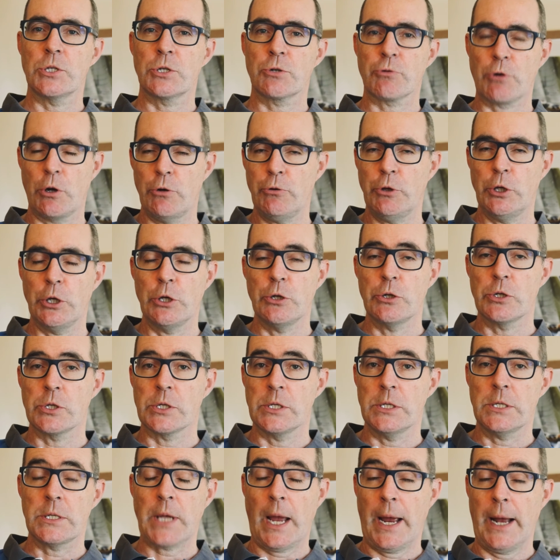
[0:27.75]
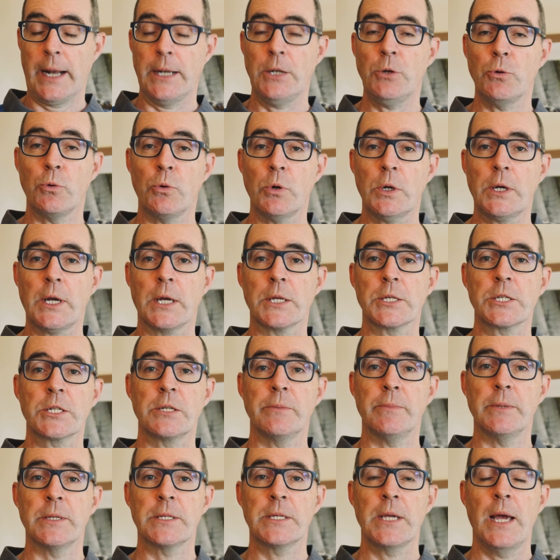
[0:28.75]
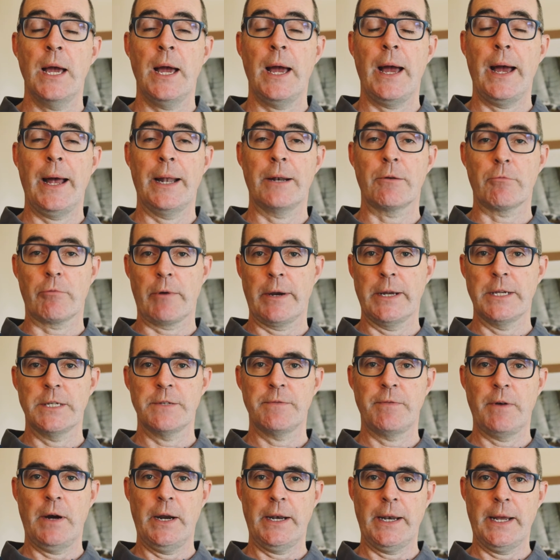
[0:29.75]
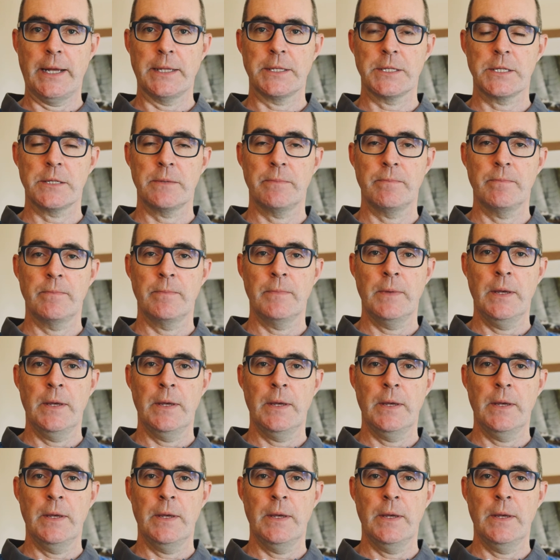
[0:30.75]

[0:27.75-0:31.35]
grow users and/or customers and raise finance?